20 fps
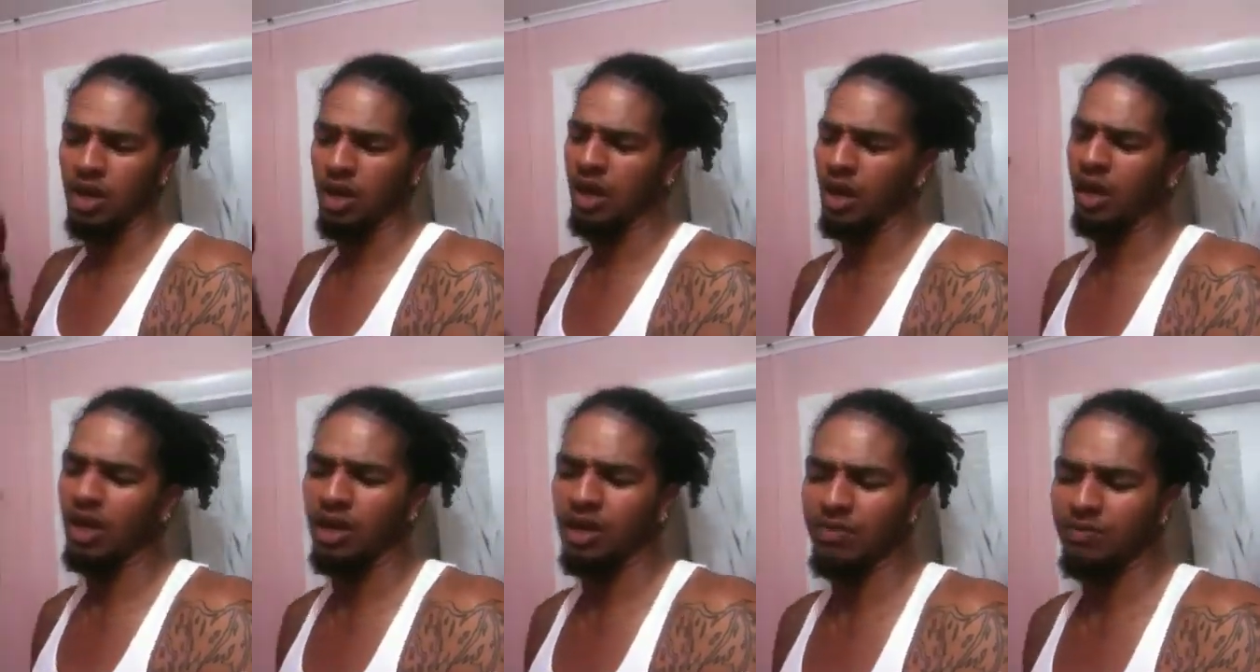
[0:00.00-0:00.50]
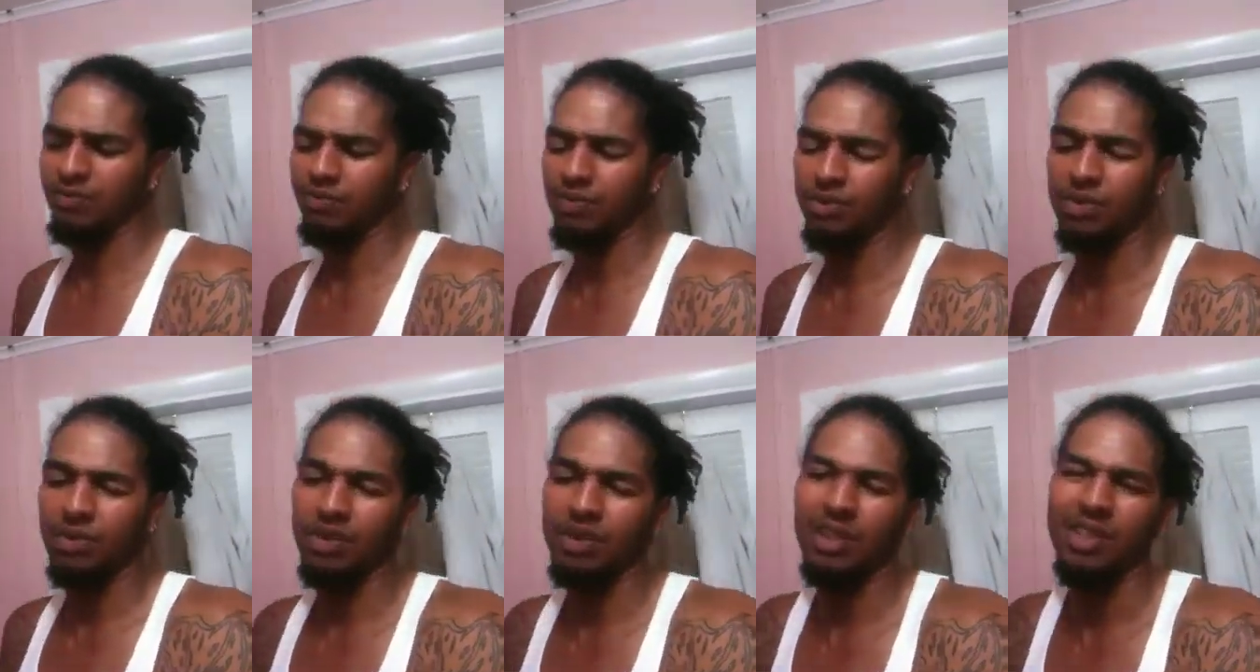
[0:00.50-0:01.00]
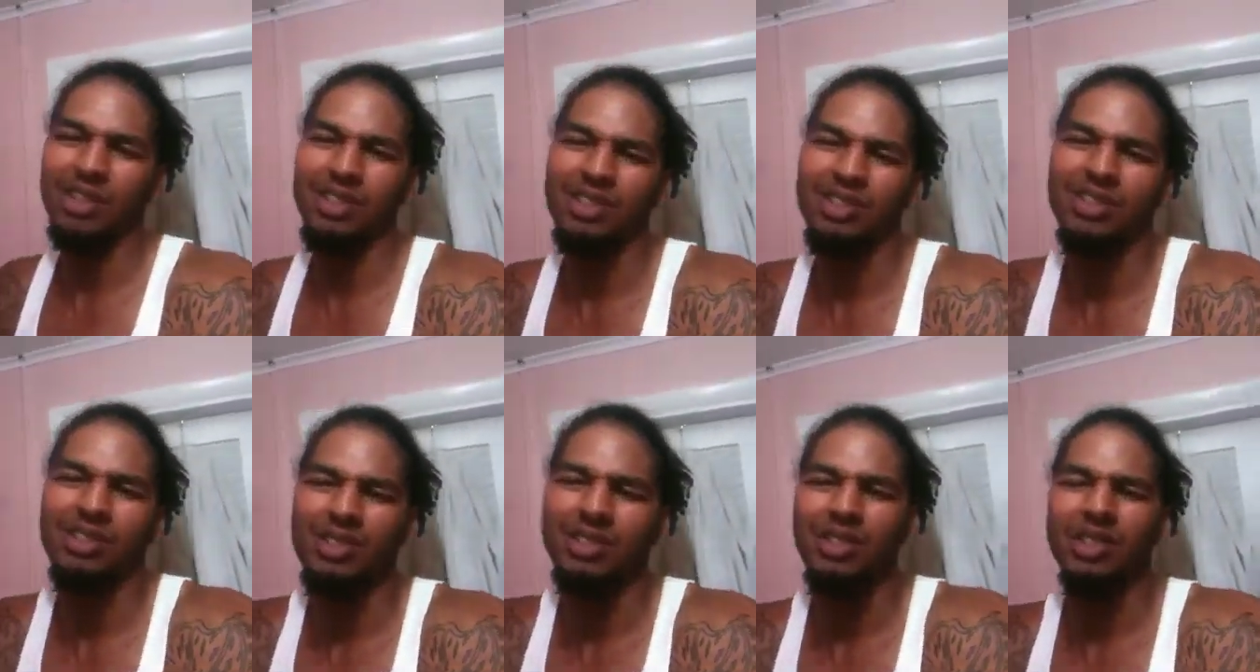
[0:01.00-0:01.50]
And
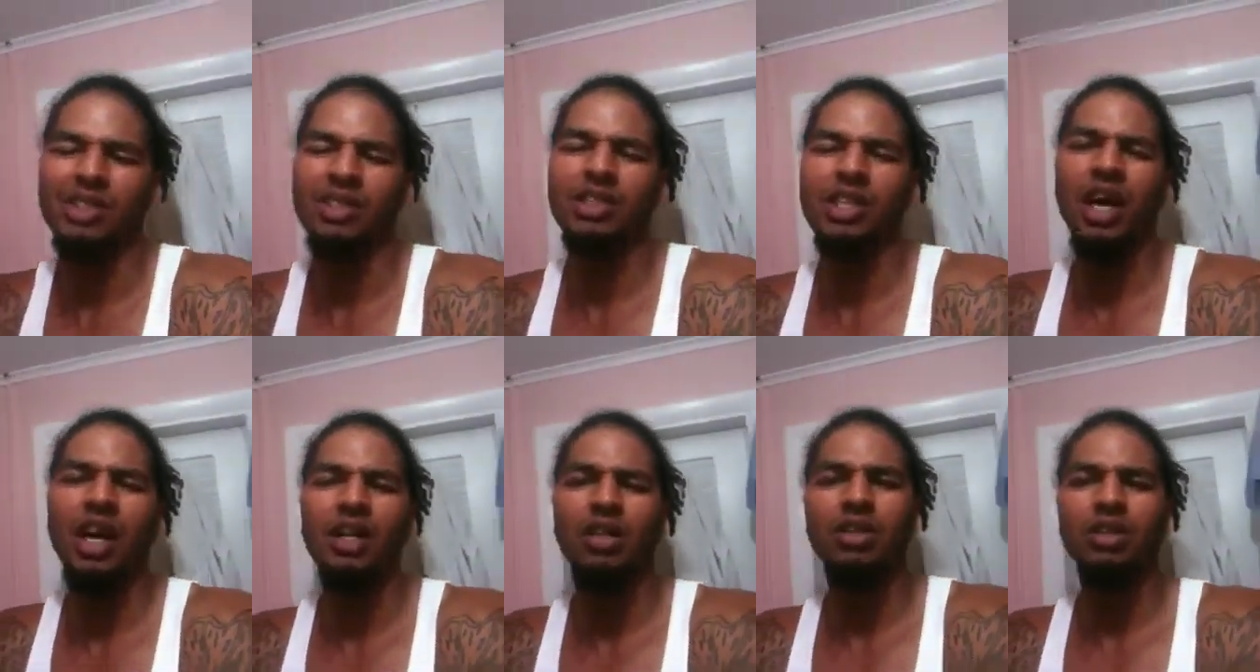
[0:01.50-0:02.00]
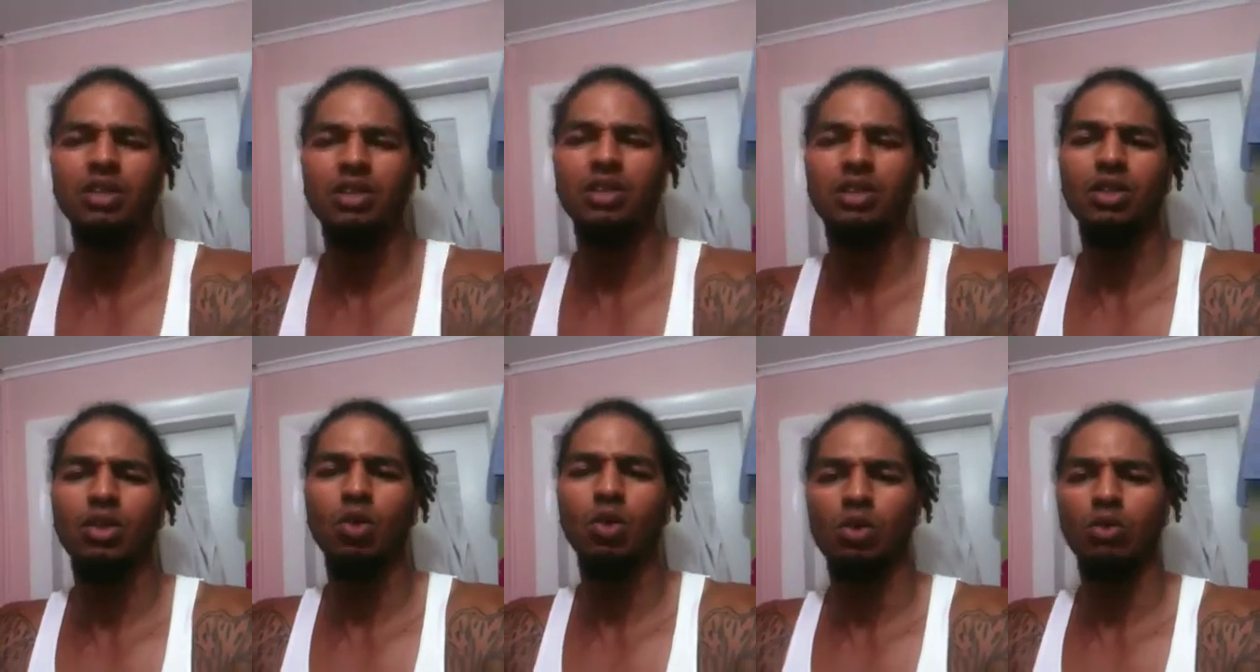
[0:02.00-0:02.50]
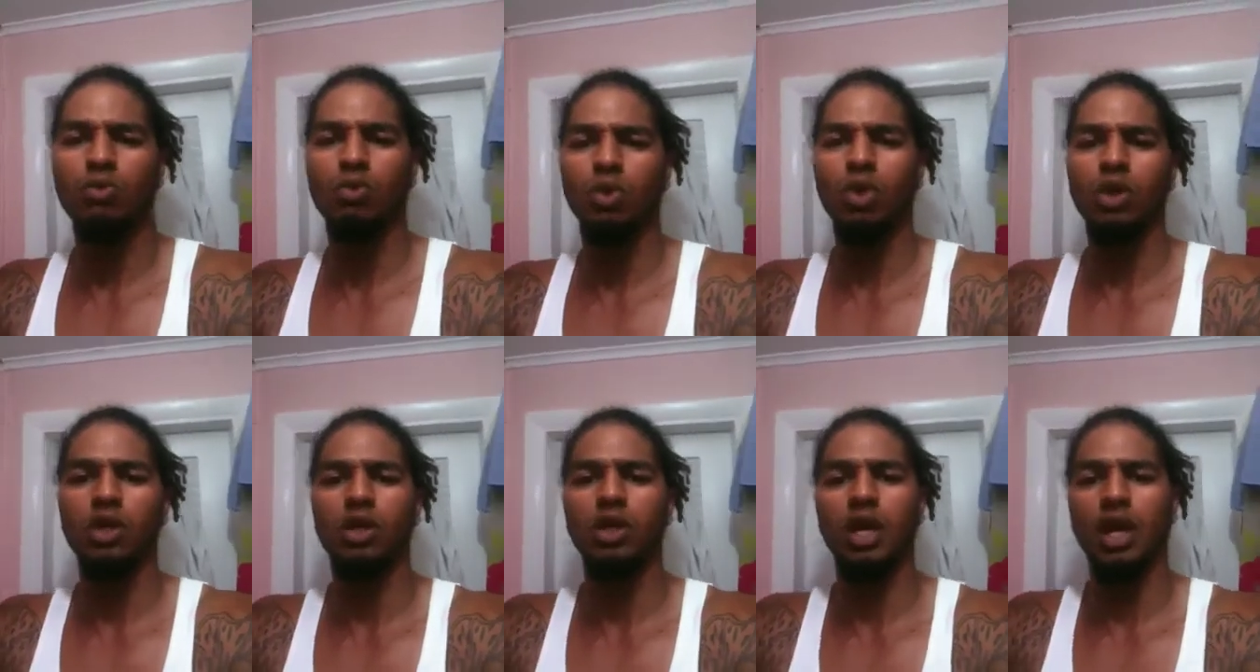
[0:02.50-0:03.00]
there's kind of no
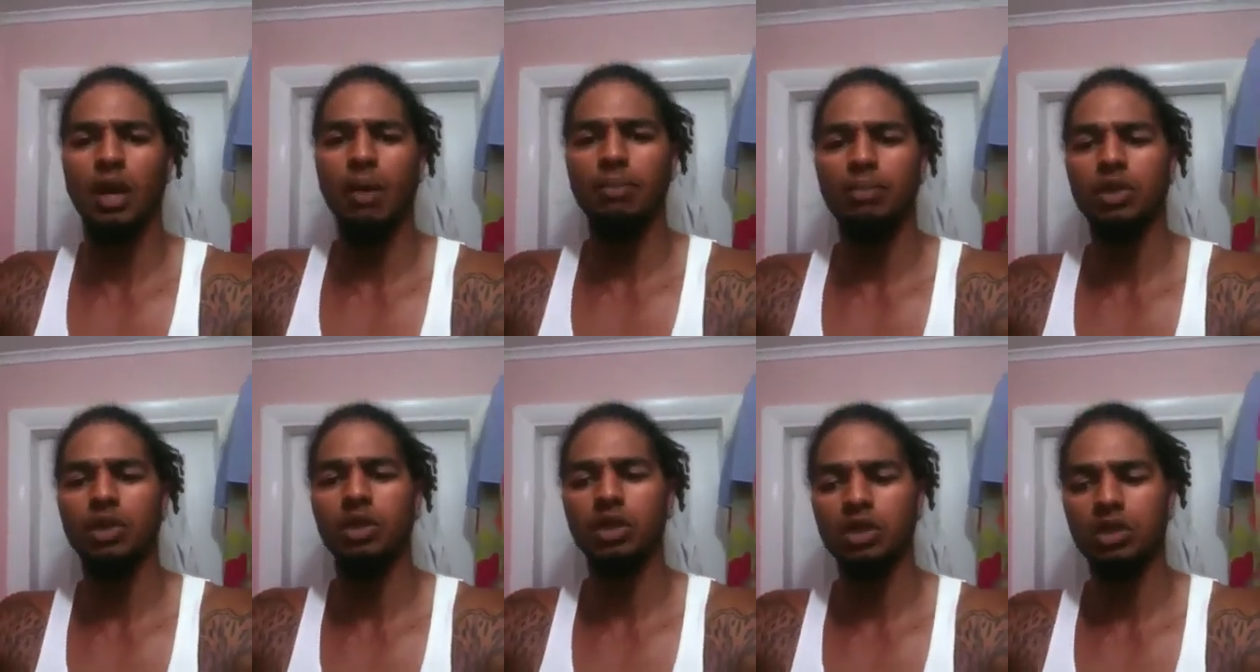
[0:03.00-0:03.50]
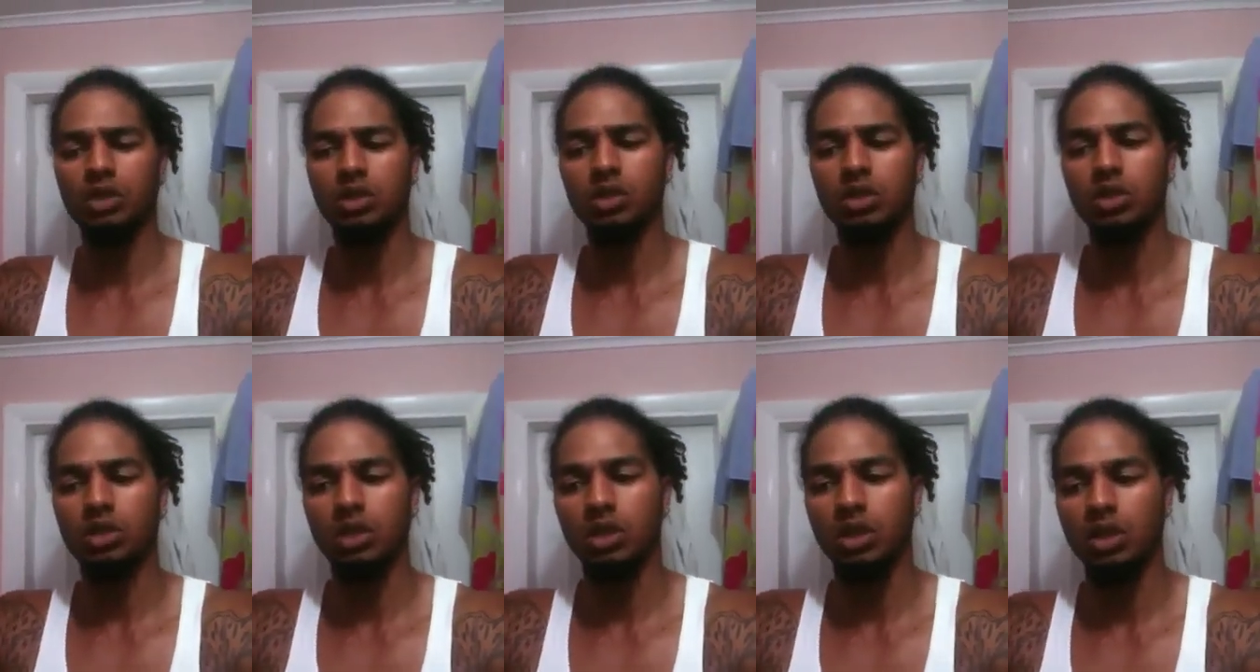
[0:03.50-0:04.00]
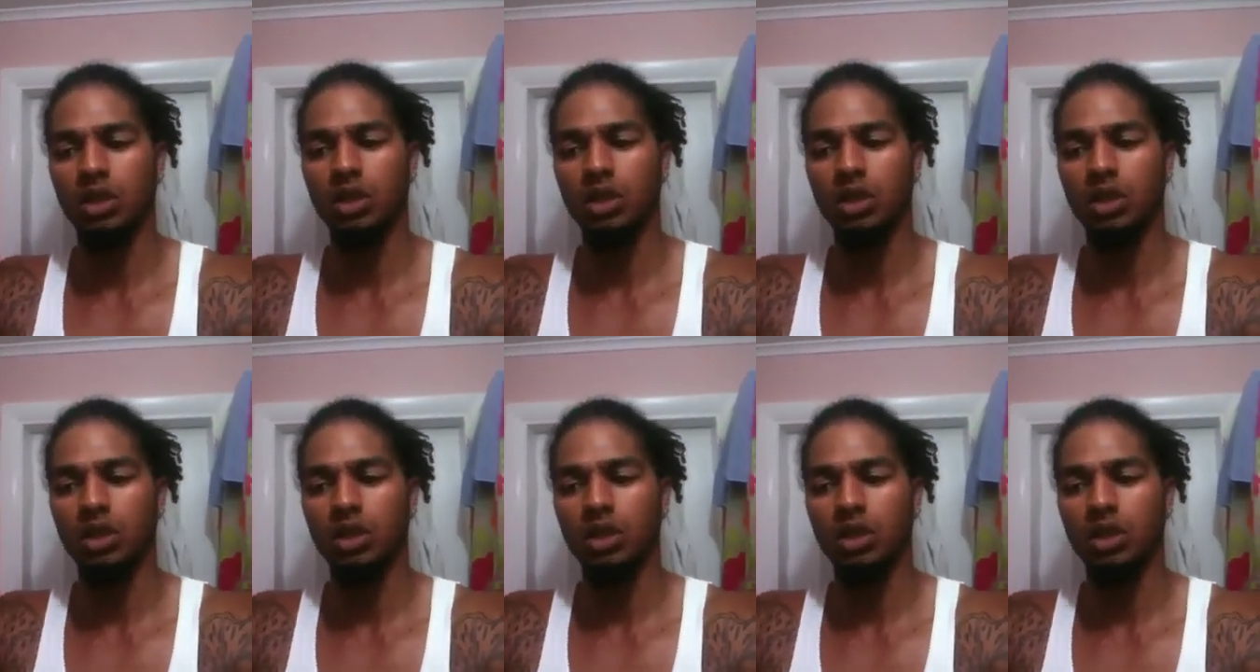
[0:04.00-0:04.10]
avoiding that, because